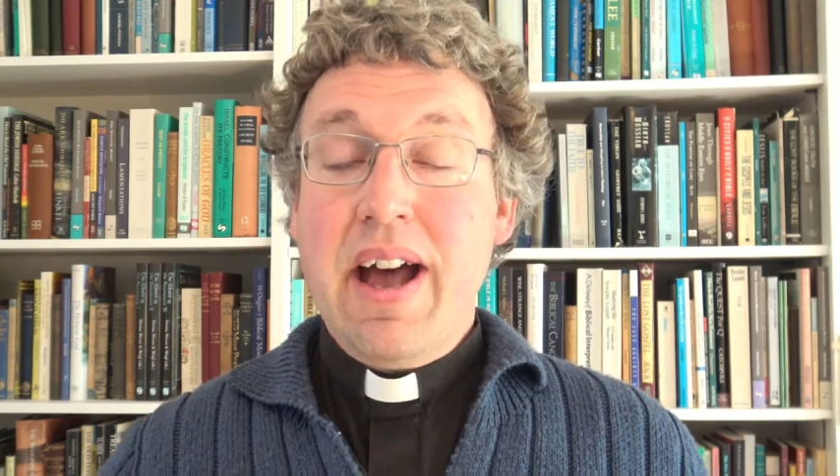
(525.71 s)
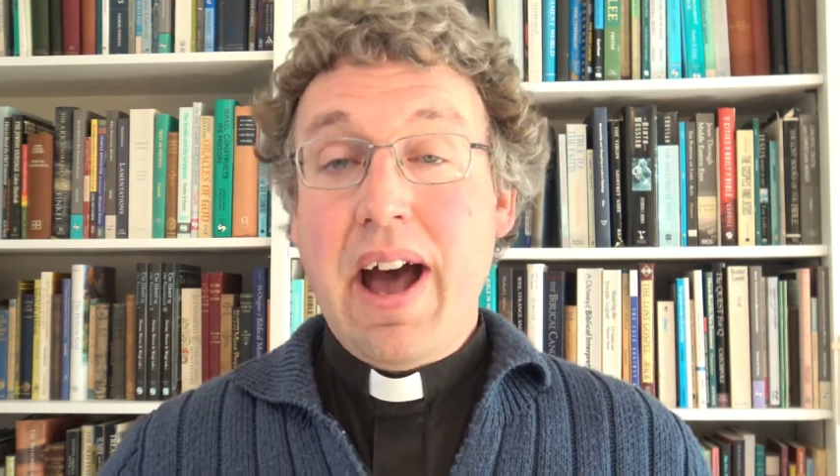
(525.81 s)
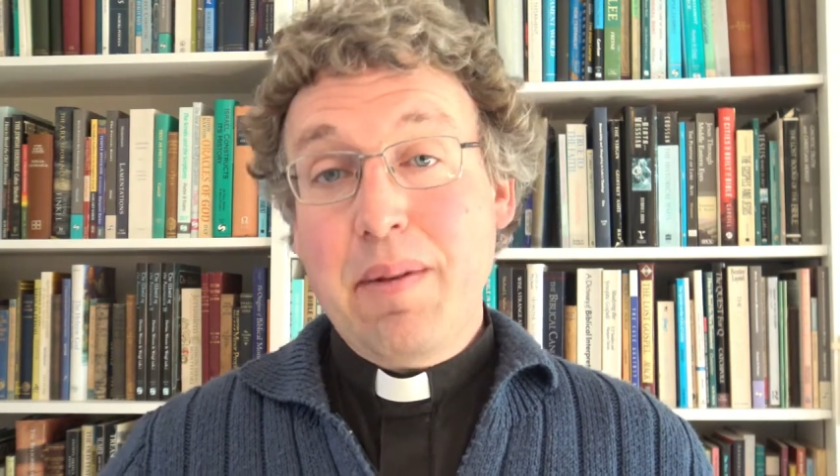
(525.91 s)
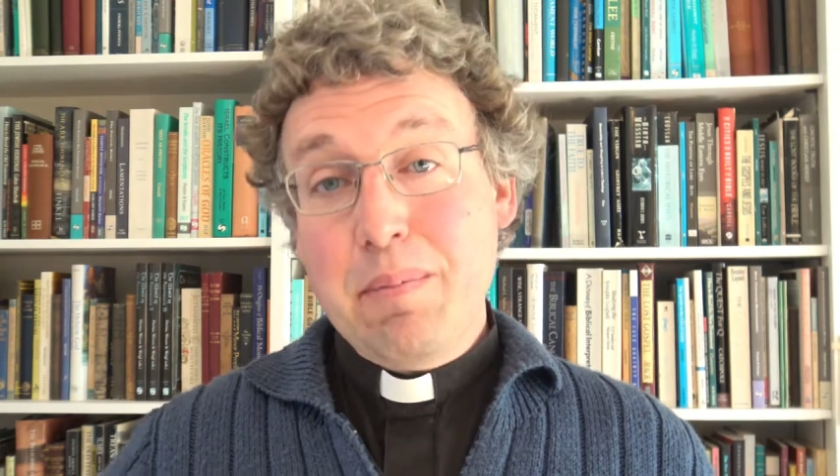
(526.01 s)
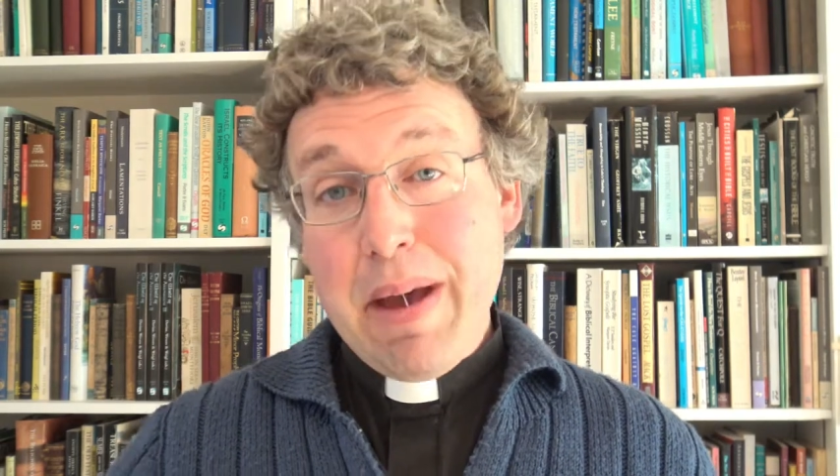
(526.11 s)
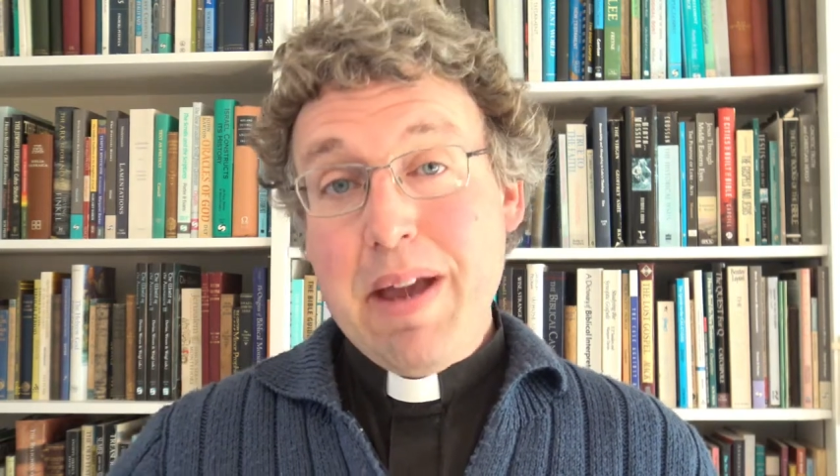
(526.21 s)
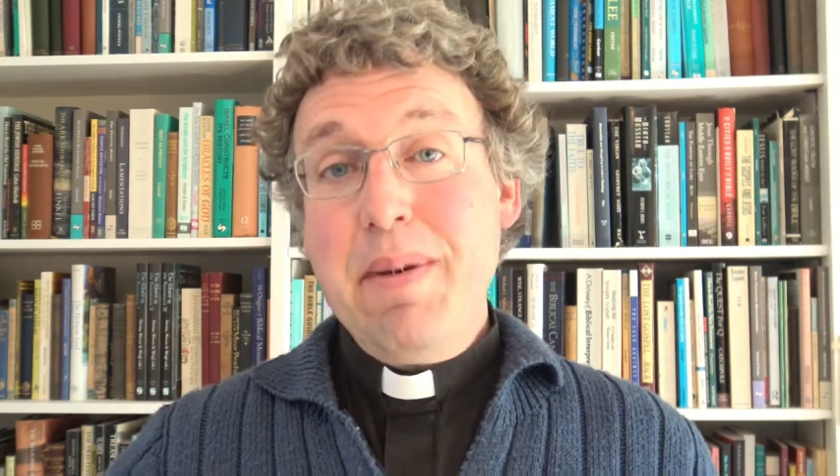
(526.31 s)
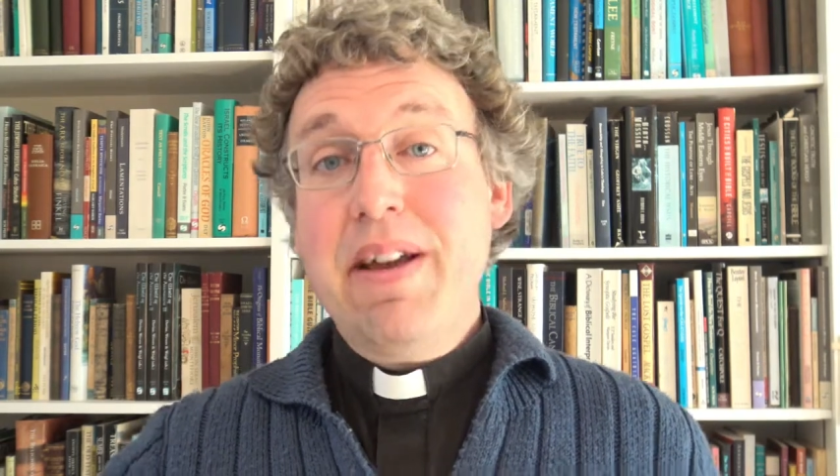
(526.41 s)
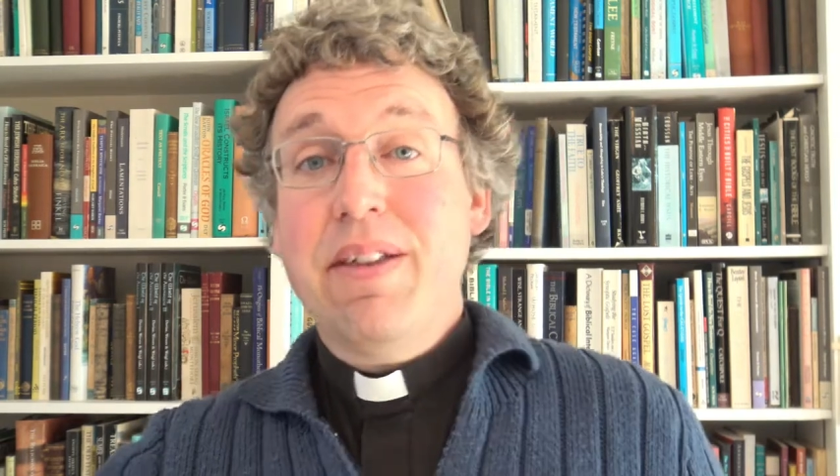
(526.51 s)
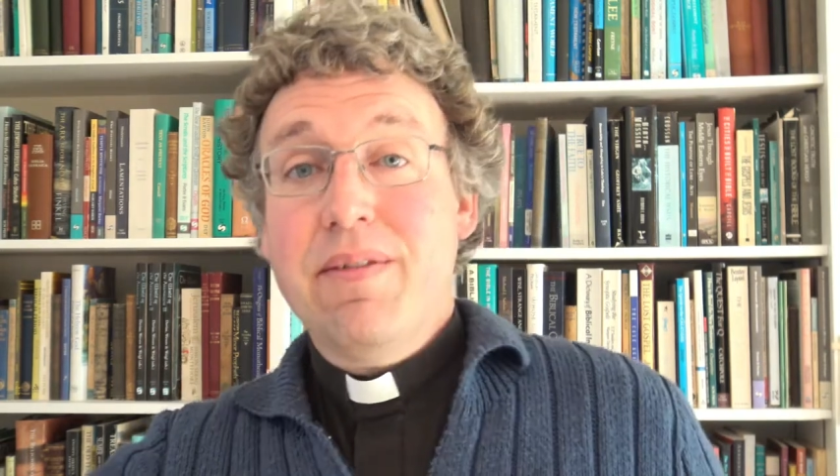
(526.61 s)
And
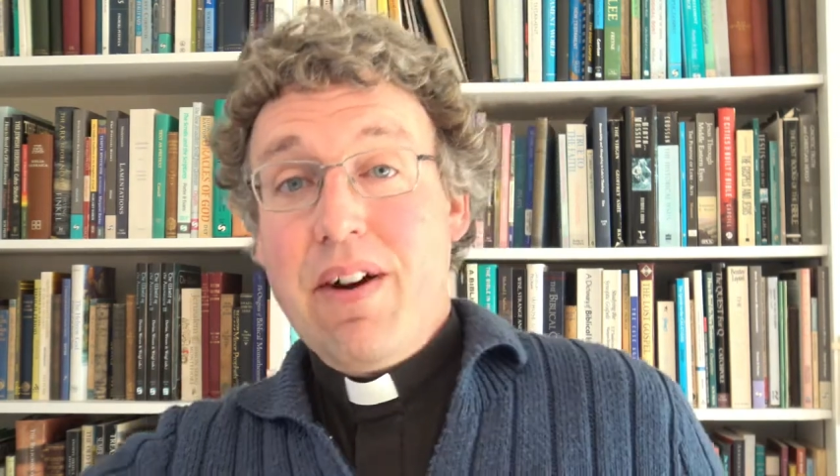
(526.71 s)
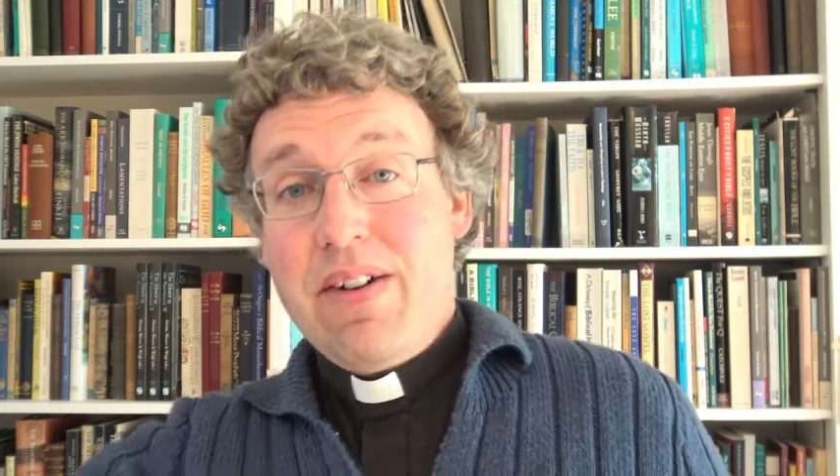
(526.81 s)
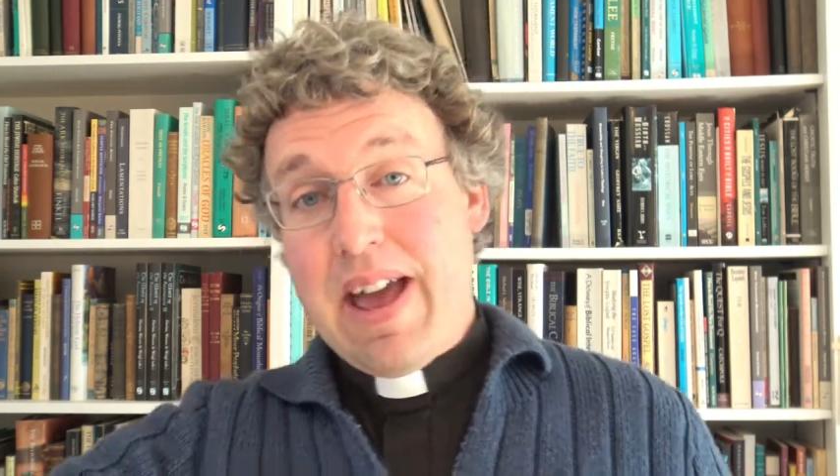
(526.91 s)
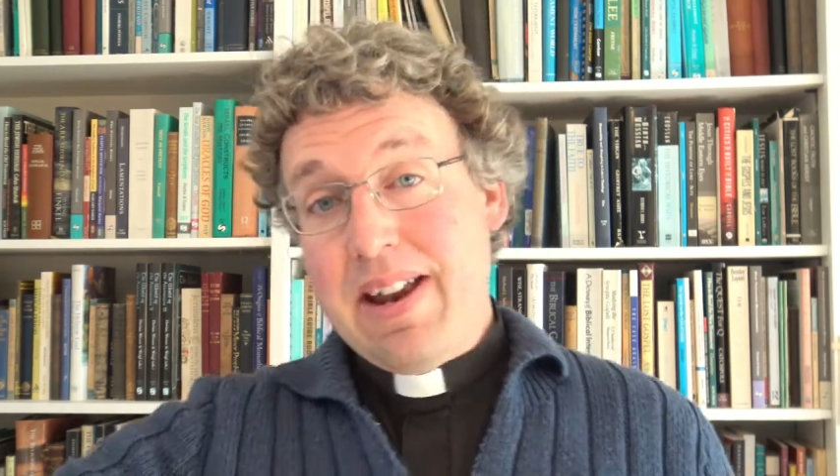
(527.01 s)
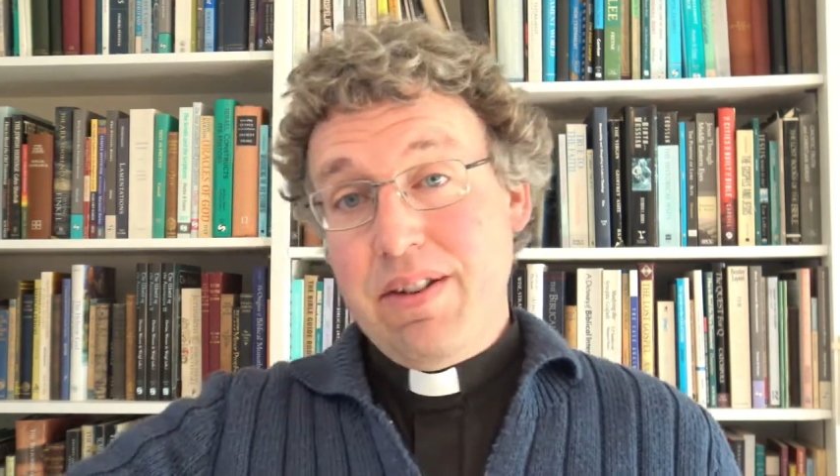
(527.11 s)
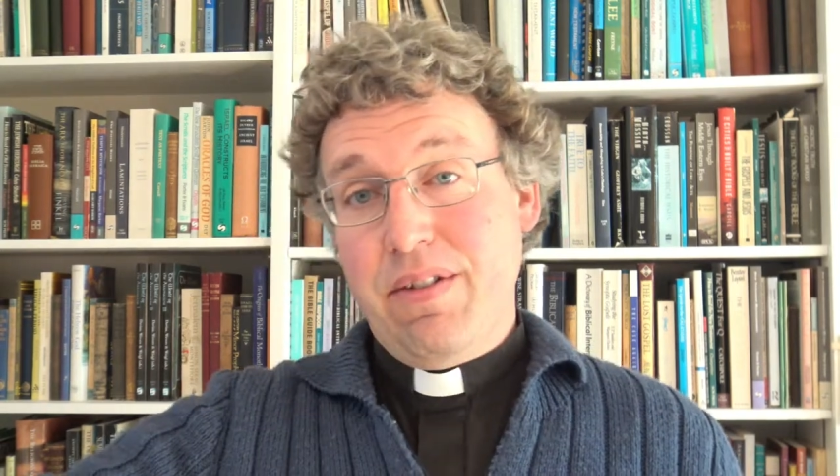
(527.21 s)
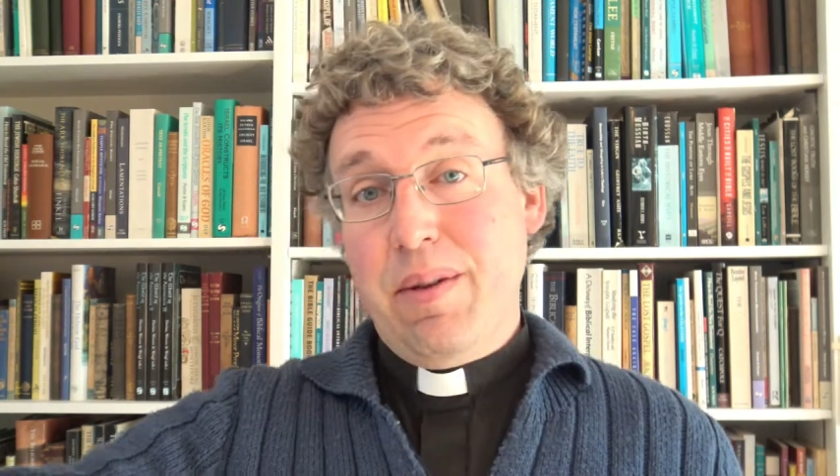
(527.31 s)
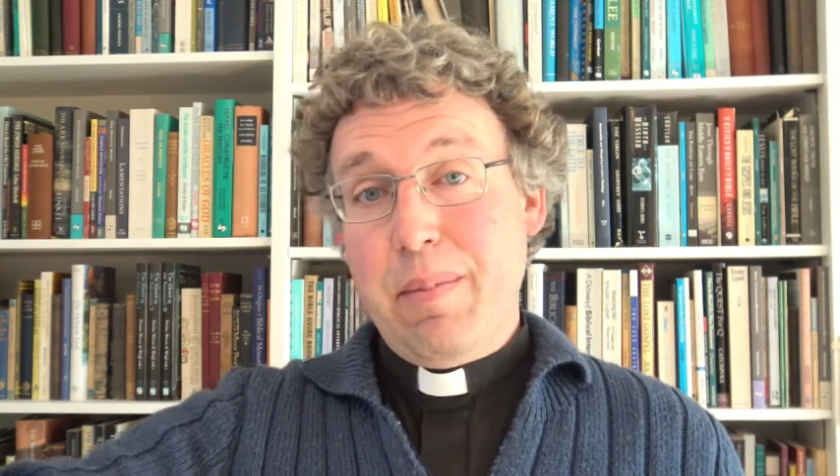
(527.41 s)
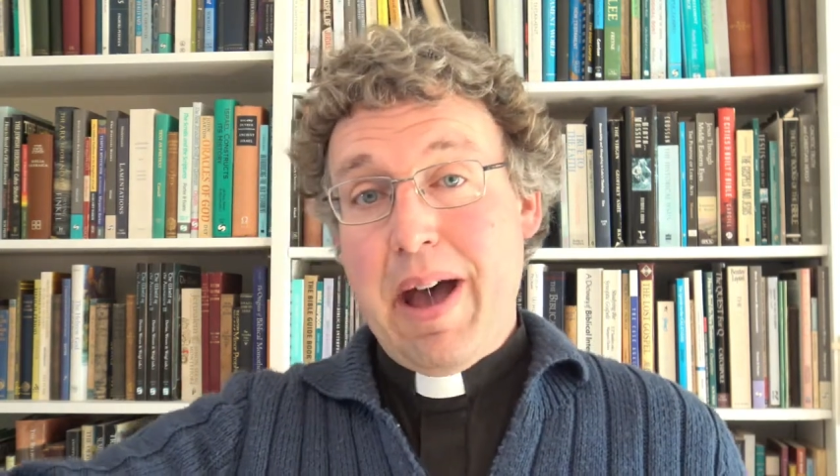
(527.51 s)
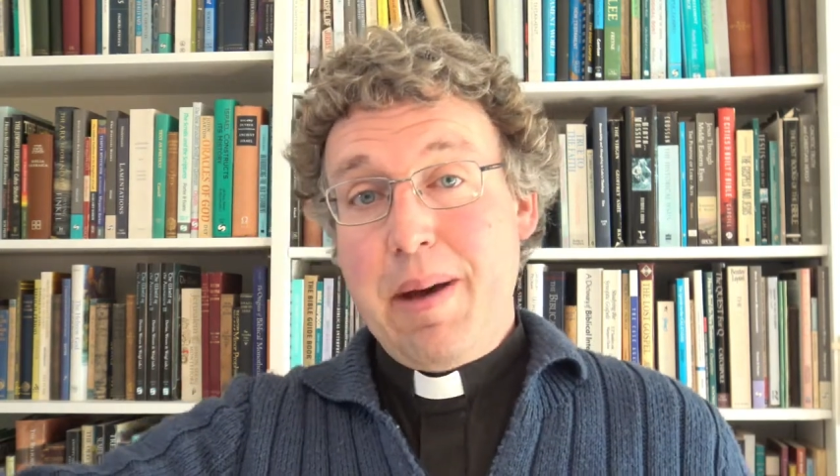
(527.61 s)
maybe at the very end of
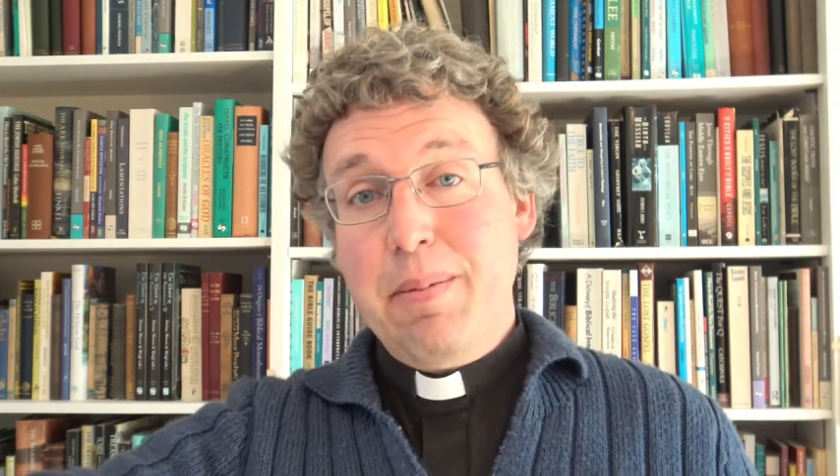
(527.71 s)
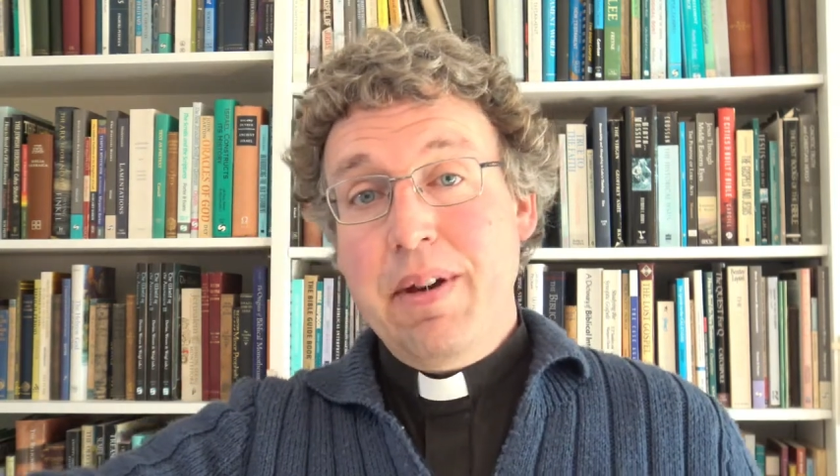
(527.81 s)
the map,